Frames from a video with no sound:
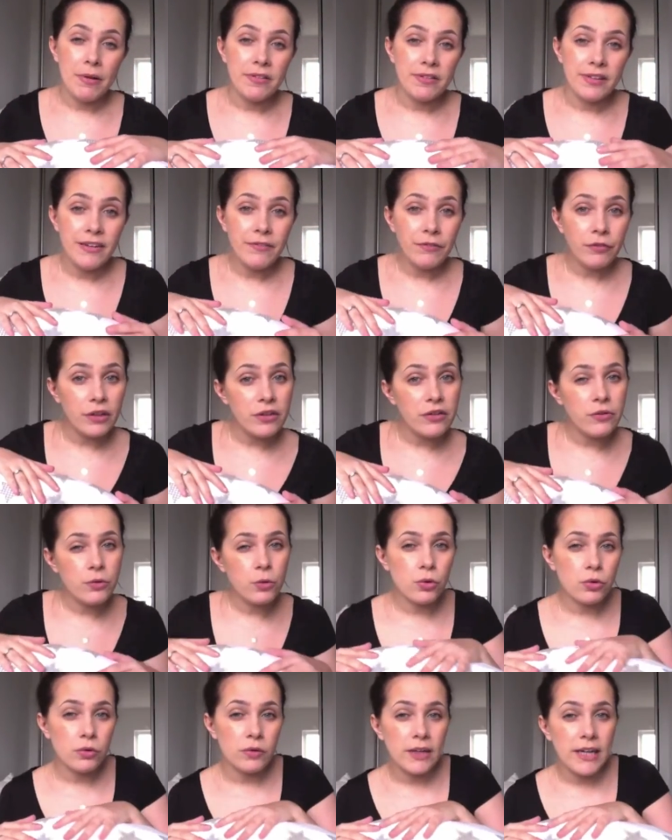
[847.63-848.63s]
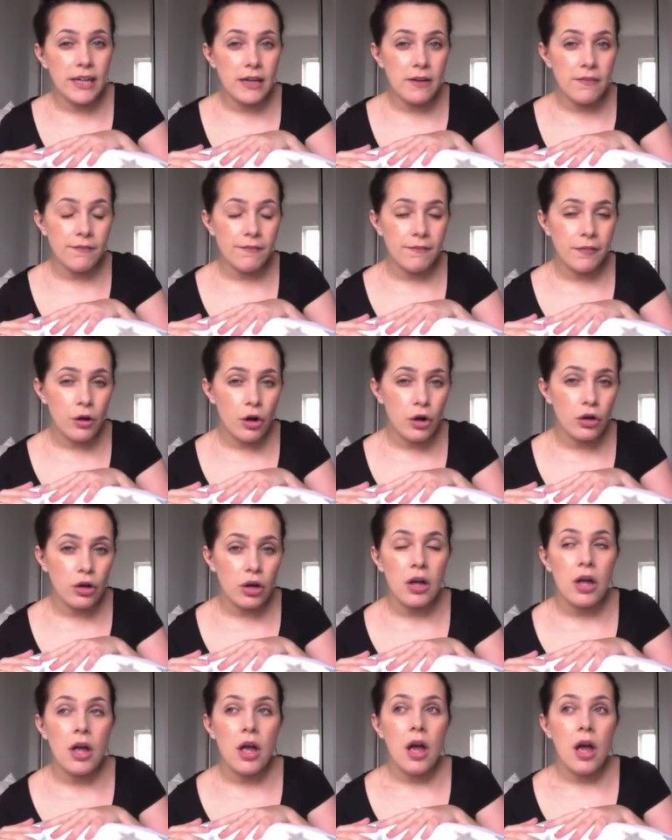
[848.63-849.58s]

and delivery story vlog